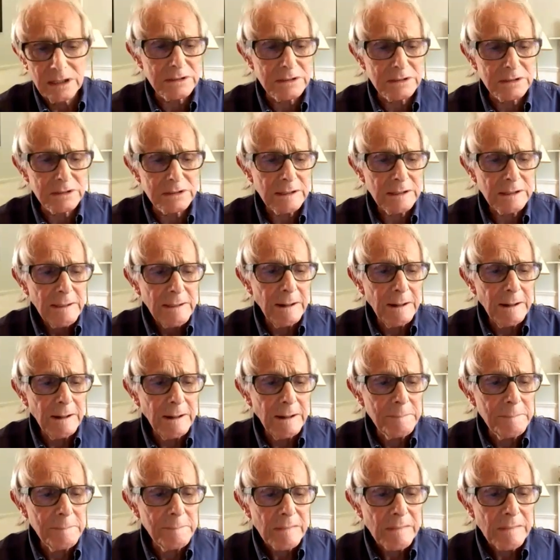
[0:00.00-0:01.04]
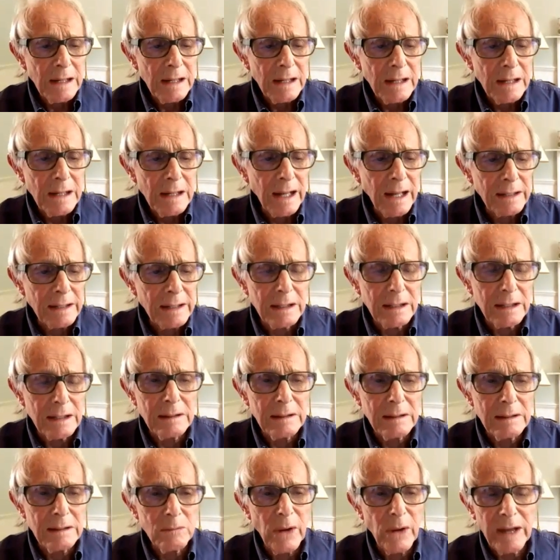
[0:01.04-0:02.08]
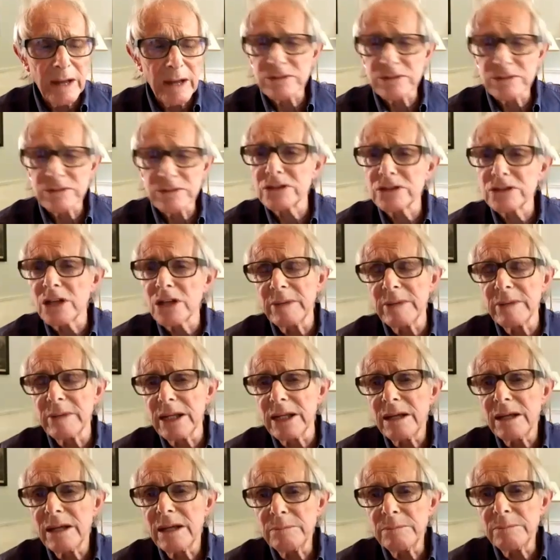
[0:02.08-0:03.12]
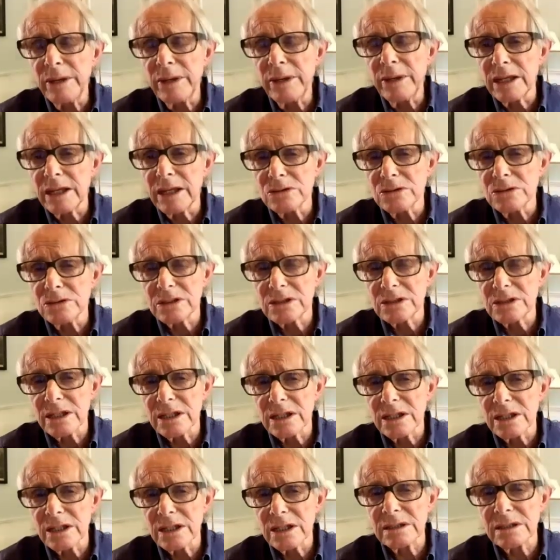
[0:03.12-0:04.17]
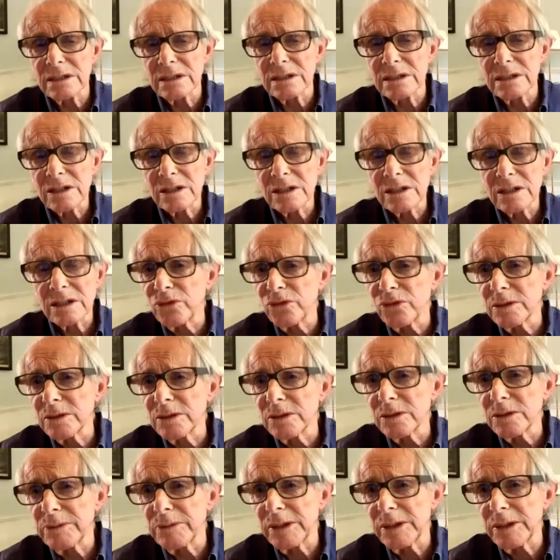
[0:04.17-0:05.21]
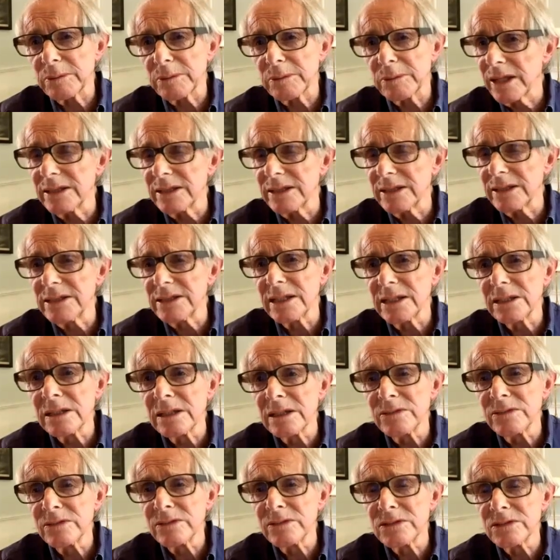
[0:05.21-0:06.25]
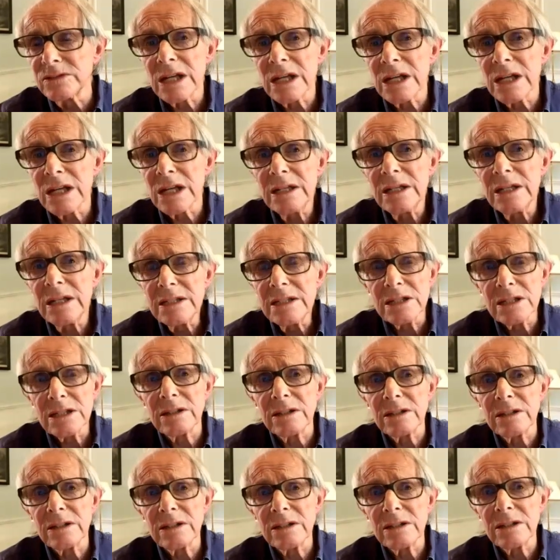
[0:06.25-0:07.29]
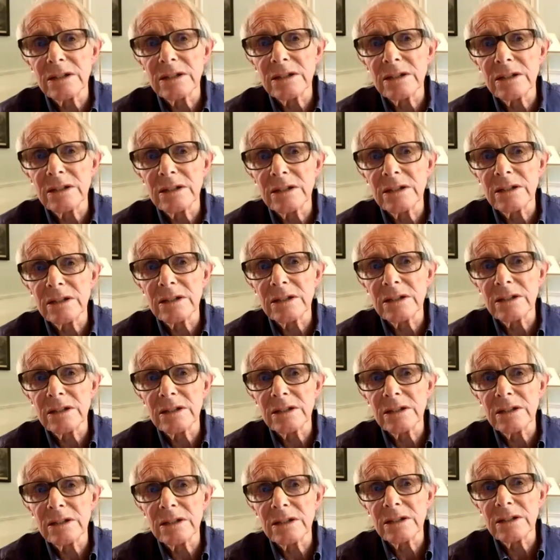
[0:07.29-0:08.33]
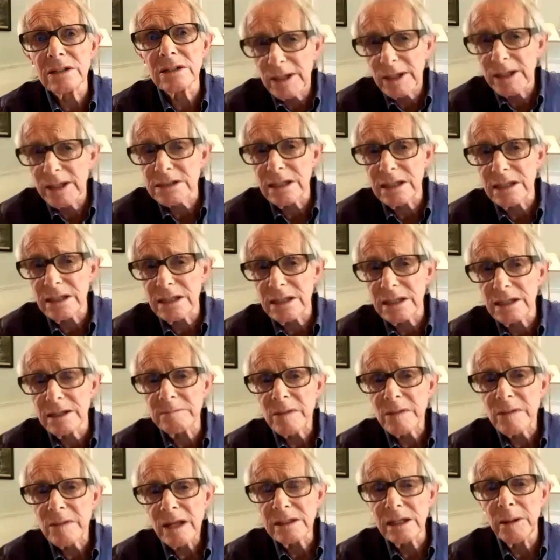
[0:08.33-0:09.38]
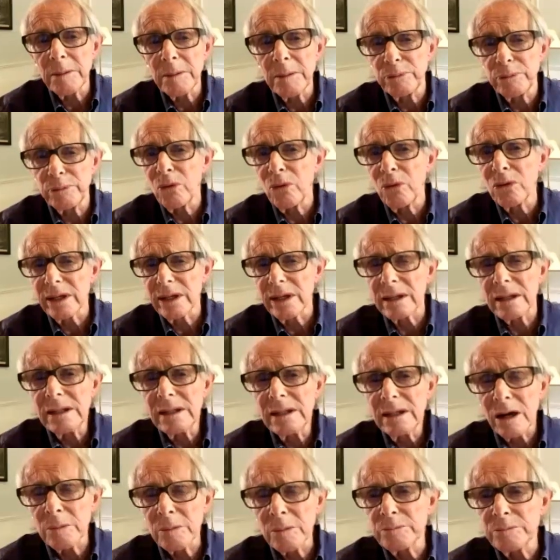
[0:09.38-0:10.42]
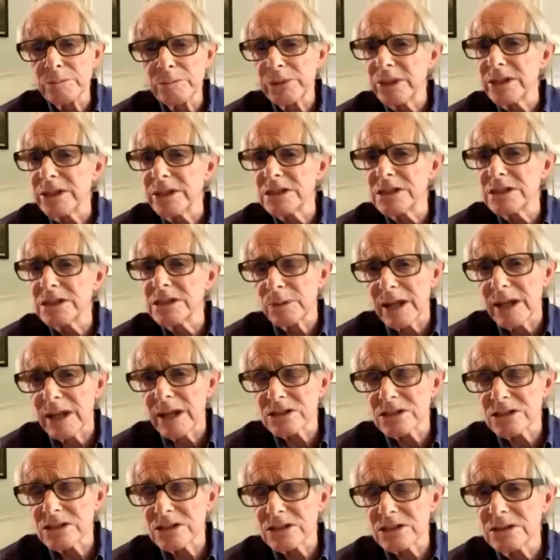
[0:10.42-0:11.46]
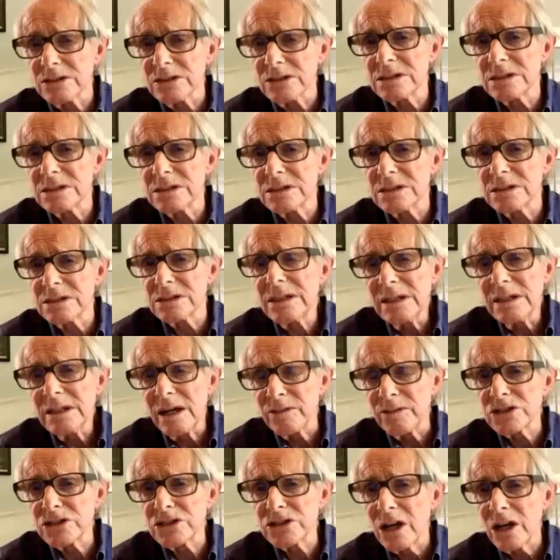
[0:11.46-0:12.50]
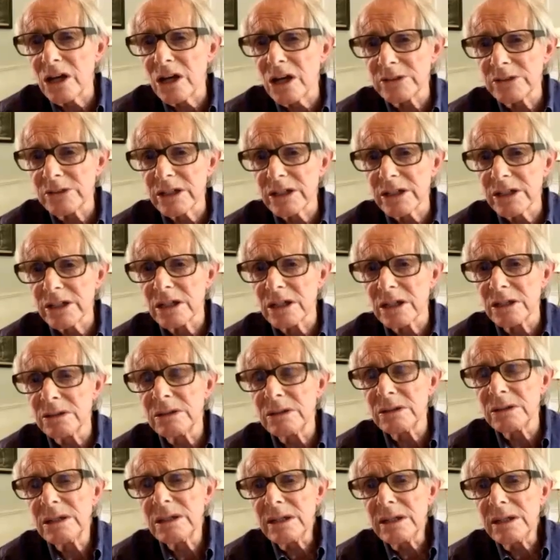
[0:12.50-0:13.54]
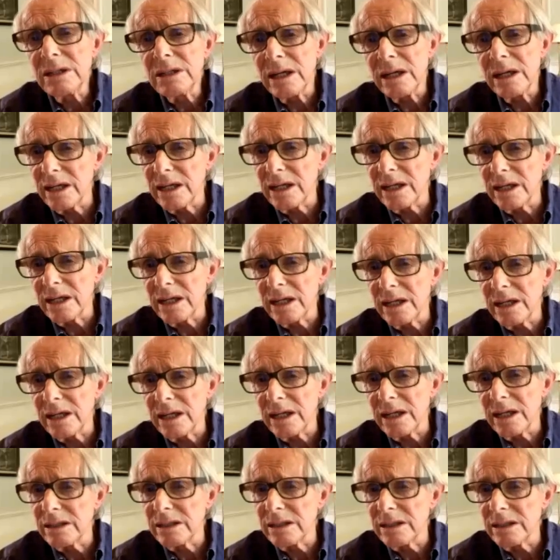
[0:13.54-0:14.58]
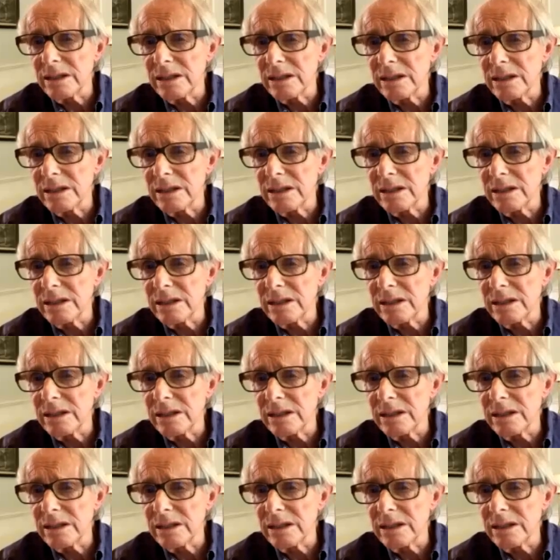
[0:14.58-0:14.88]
actions, it's indistinguishable from the Tories and the Liberals. And we have so many big issues that confront the appalling, unprincipled actions of Starmer and co. in